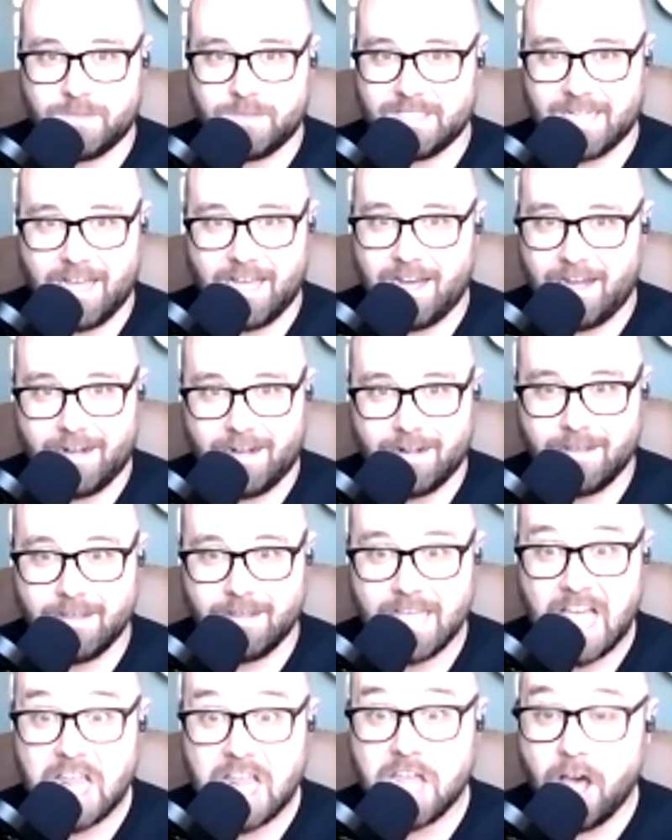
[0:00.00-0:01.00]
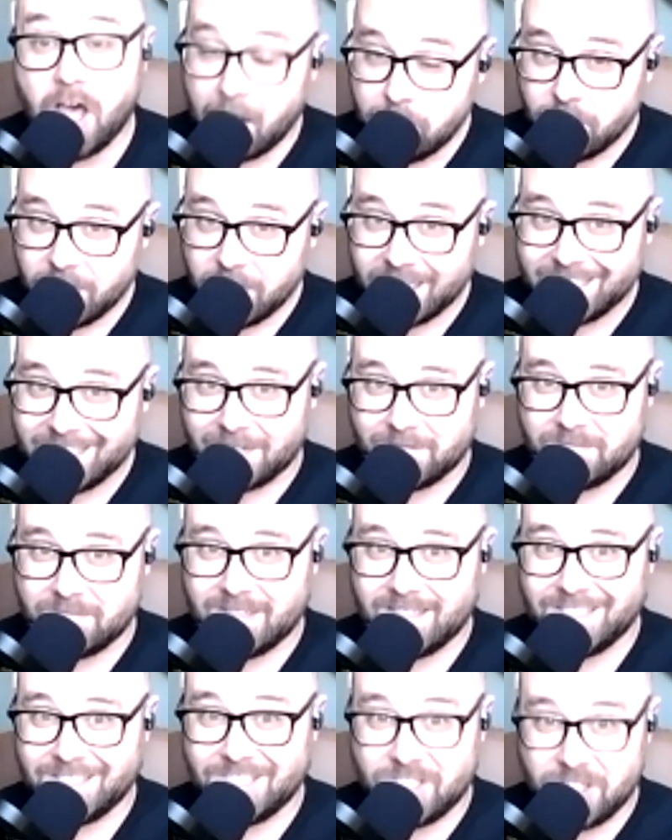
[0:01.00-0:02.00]
to God. God brings up
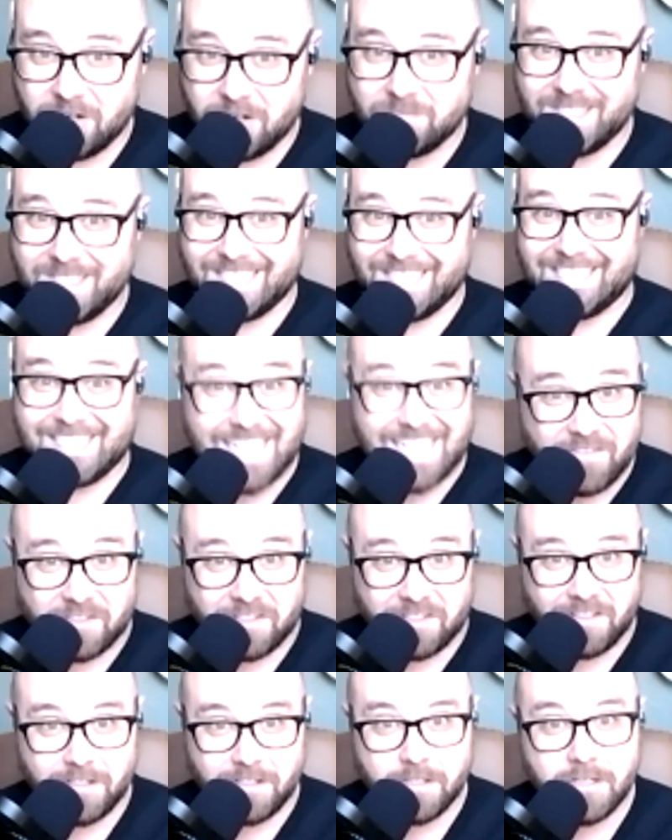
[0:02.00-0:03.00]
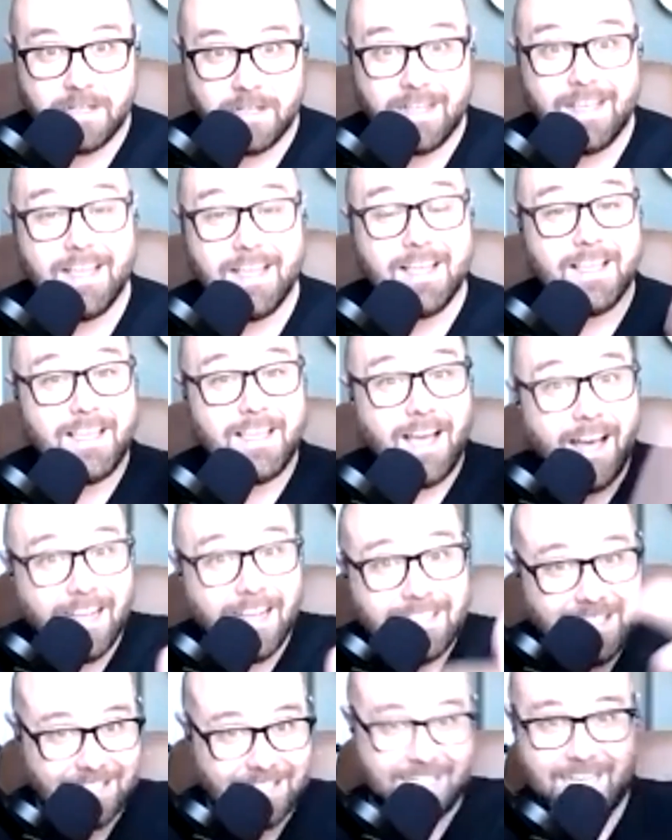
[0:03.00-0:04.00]
Job to the devil.
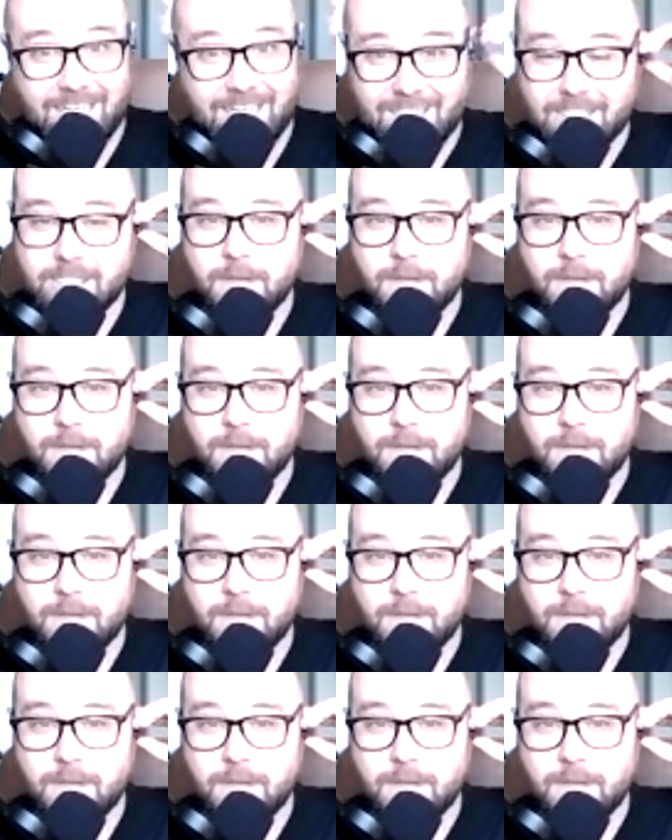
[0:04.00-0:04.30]
God says,